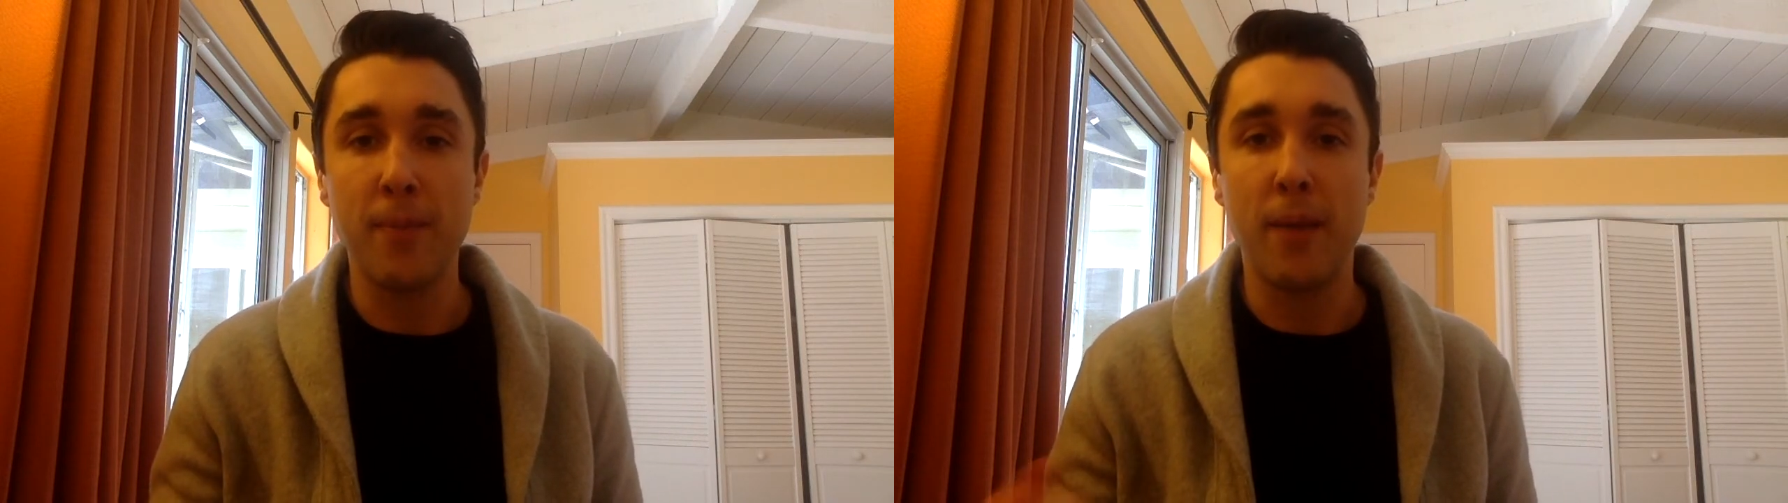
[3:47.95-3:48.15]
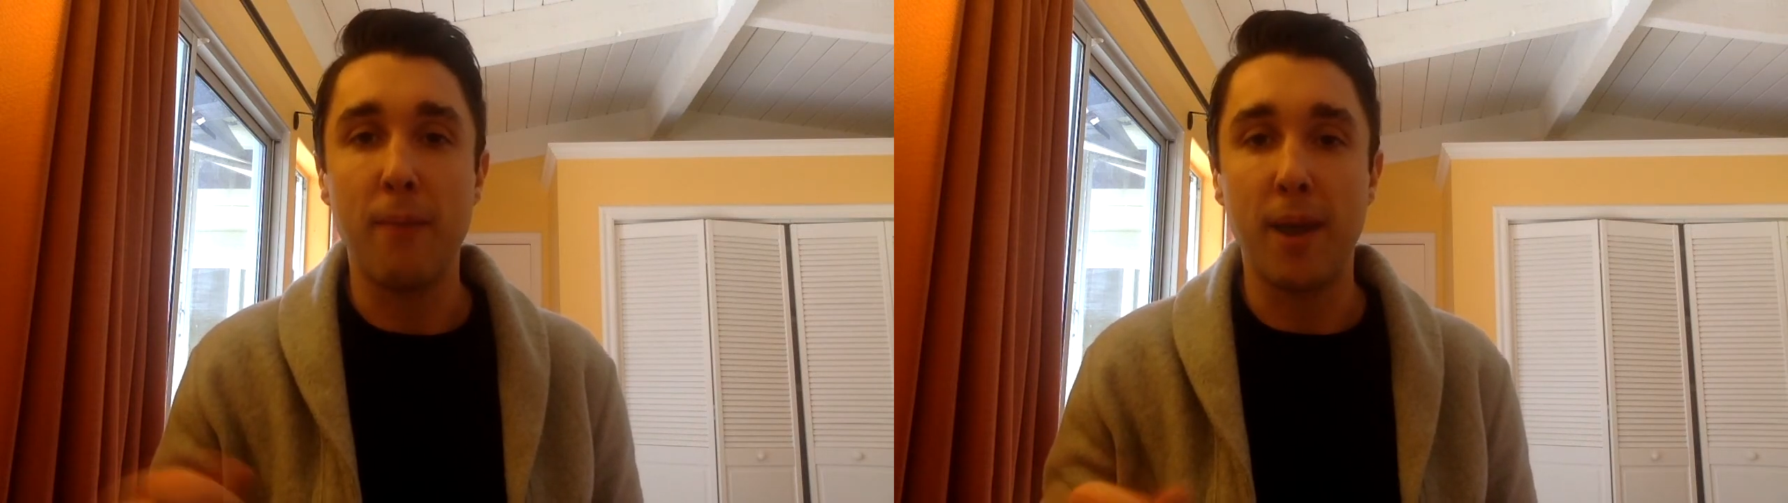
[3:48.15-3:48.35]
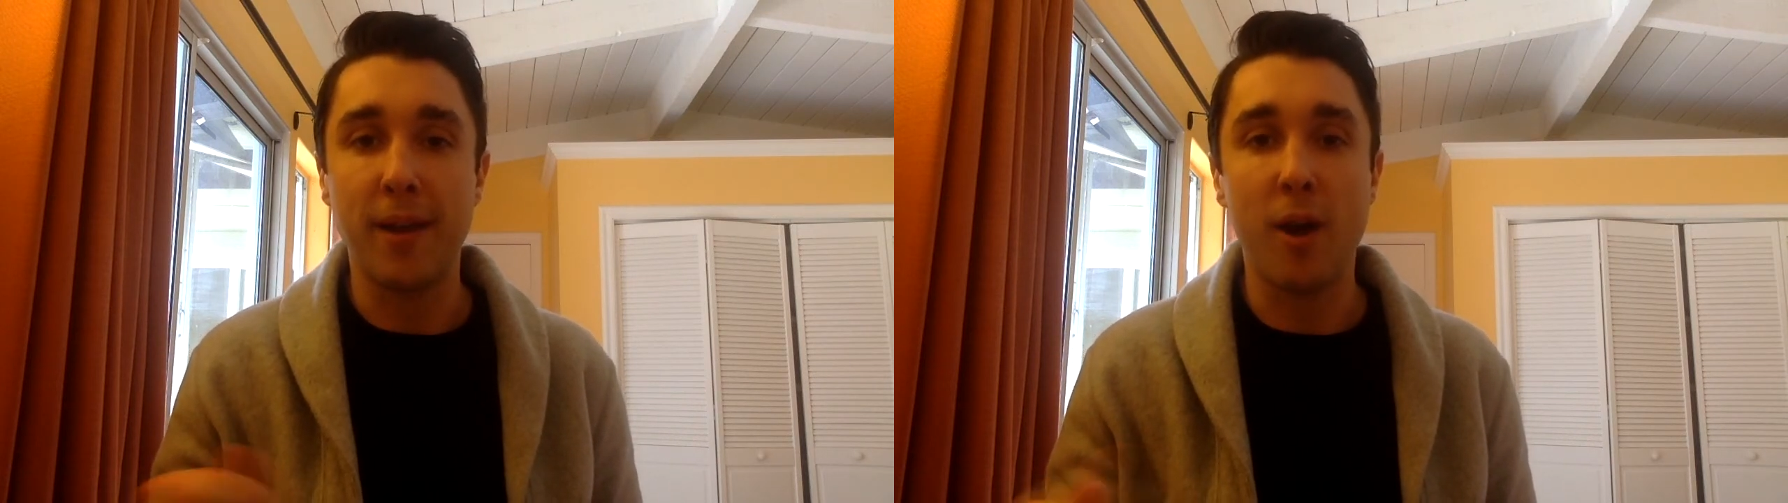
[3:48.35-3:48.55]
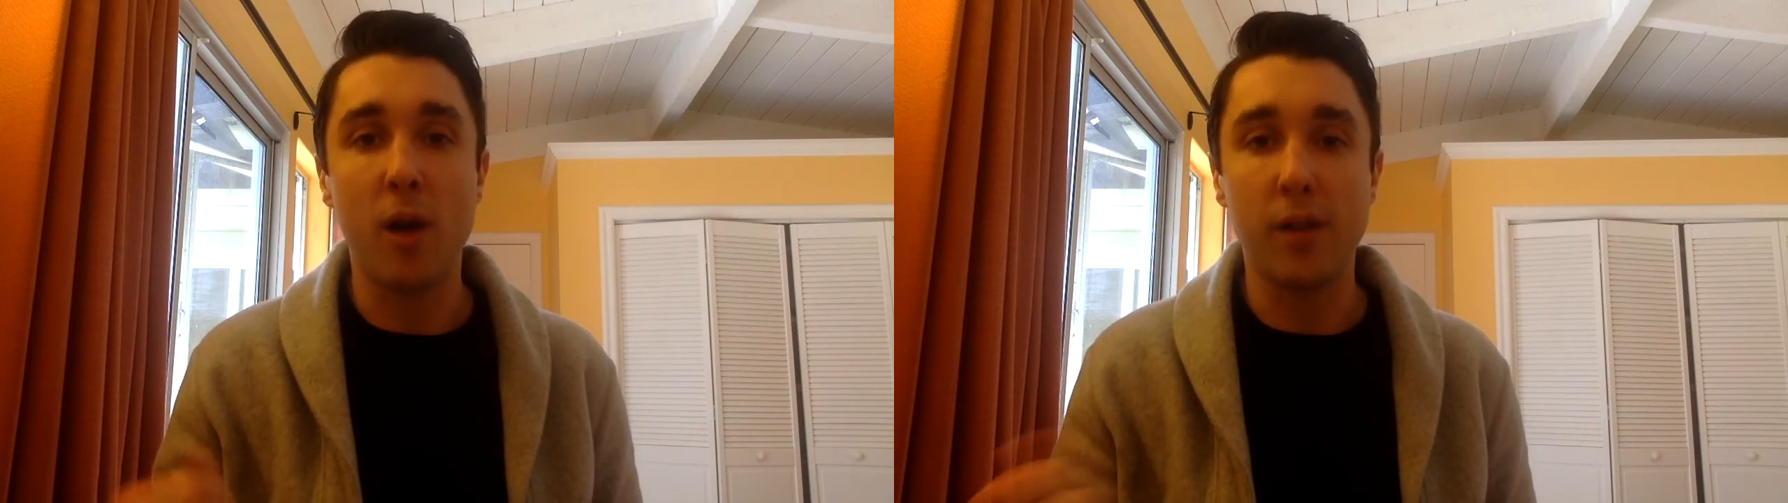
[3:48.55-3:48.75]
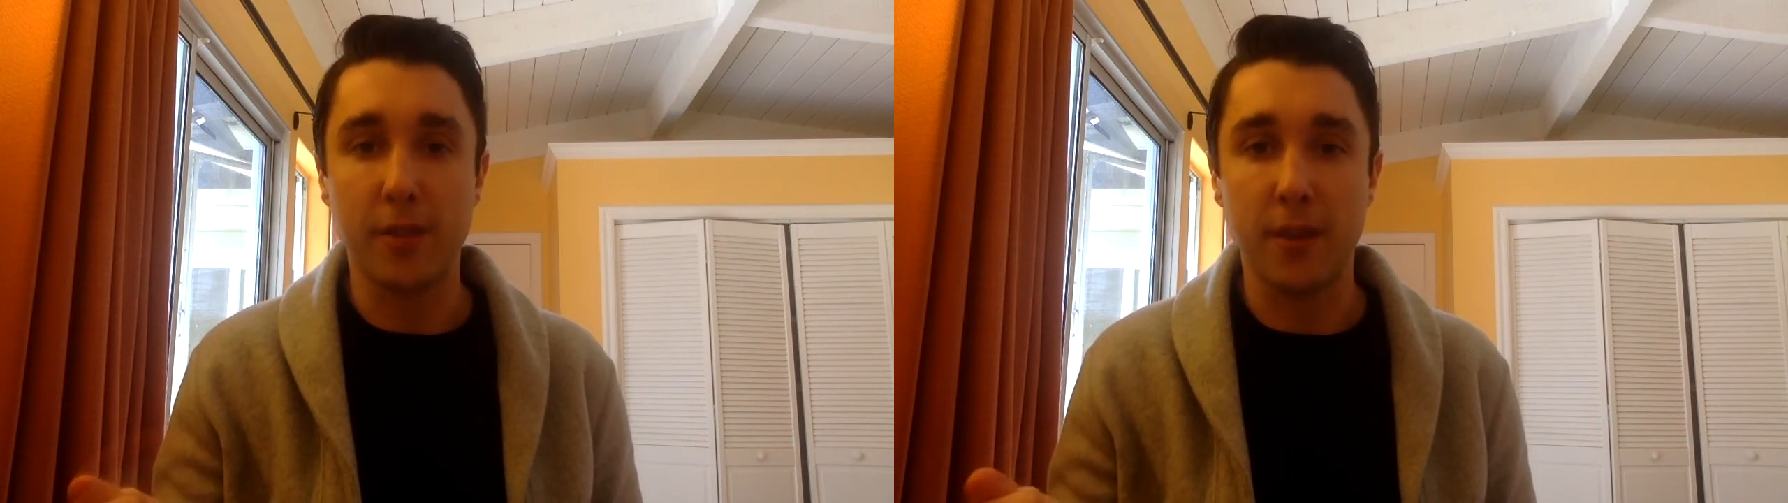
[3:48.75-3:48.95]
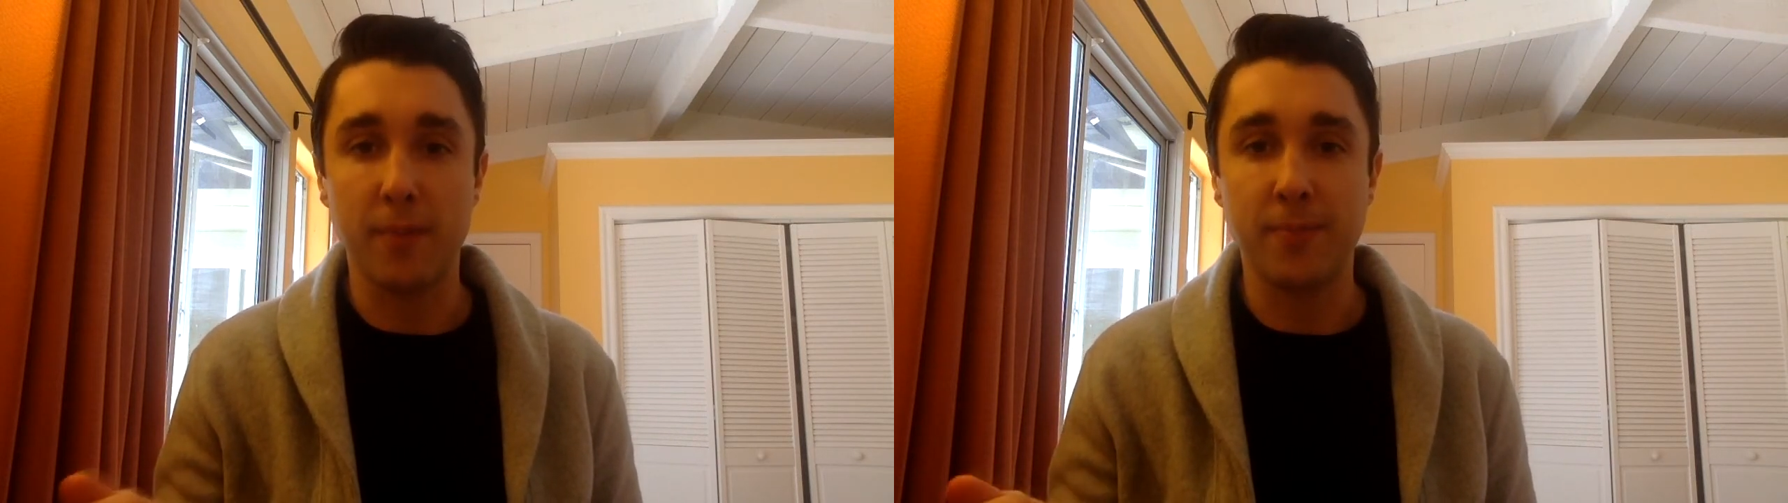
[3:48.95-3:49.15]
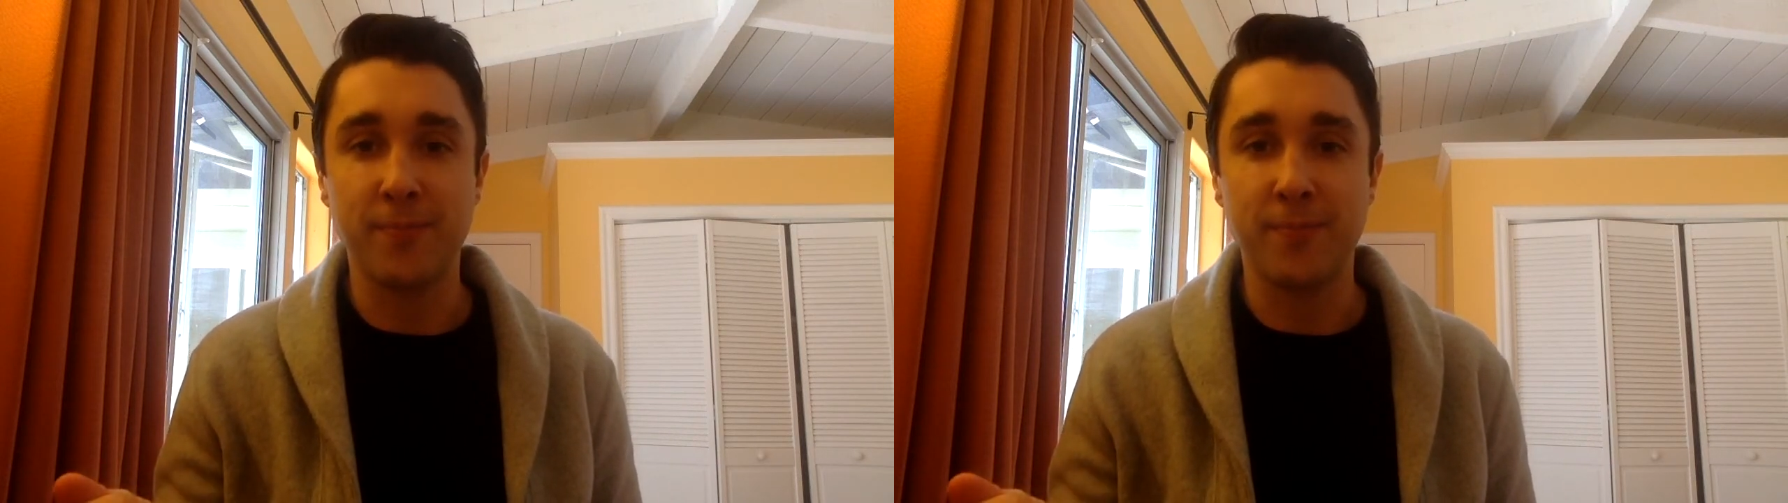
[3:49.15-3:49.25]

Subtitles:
by calling them.